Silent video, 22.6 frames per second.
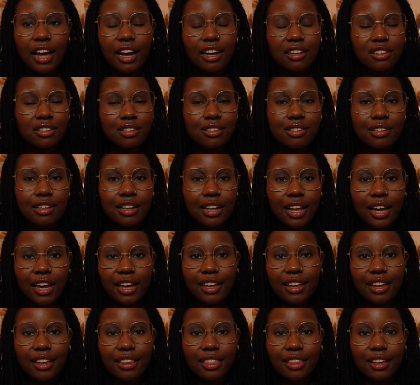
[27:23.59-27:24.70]
I just
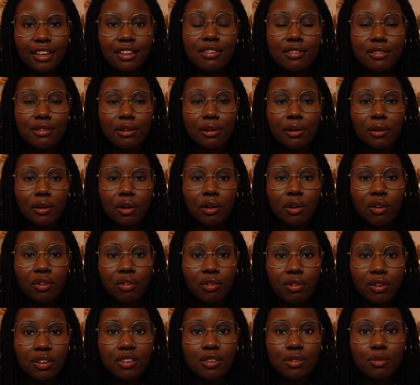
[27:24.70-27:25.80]
like things to look
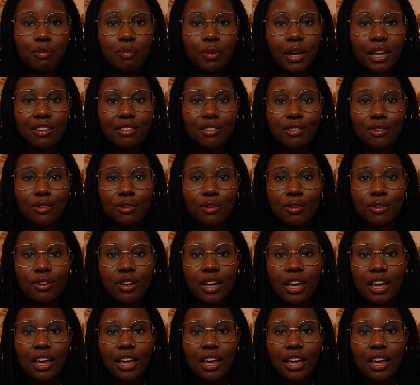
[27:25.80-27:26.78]
crisp and to